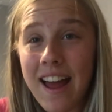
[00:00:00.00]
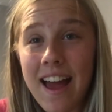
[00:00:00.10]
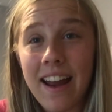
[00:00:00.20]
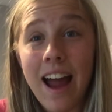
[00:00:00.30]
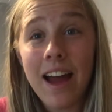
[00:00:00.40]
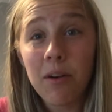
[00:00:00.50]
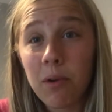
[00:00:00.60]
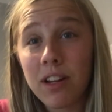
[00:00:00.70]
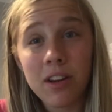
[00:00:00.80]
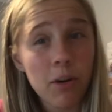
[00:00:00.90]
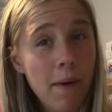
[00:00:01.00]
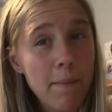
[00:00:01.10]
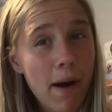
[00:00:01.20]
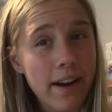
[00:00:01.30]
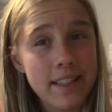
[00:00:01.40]
and I don't want to kill my
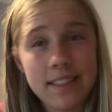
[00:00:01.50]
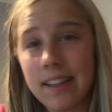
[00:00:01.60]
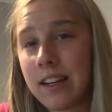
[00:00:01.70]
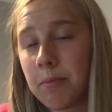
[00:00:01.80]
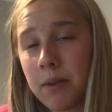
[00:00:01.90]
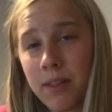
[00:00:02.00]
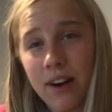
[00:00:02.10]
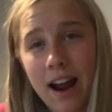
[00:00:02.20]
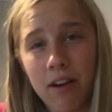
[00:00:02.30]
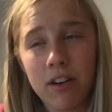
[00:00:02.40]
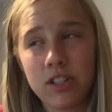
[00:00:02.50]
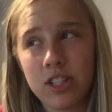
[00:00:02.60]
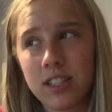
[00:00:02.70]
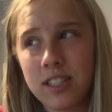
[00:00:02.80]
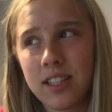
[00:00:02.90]
body staying up another hour
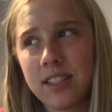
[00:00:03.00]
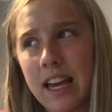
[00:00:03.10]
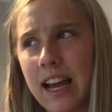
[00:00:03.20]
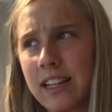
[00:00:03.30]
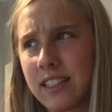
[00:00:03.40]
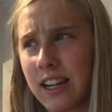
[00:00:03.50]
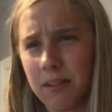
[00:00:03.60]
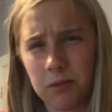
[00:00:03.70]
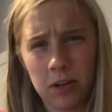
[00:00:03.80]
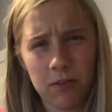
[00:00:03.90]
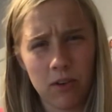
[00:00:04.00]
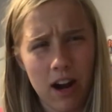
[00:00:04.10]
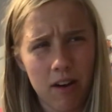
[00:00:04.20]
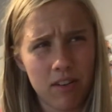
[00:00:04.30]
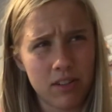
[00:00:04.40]
just to say I stayed up 24
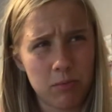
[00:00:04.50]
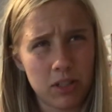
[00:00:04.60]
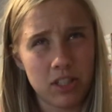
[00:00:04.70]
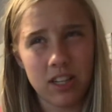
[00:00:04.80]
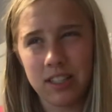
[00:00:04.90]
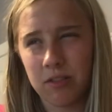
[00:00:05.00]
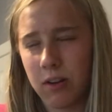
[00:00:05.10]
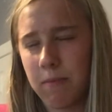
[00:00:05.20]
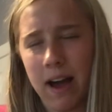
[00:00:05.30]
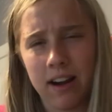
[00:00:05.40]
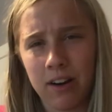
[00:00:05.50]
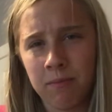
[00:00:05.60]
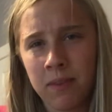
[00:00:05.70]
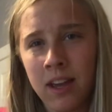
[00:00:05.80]
hours, which doesn't really matter.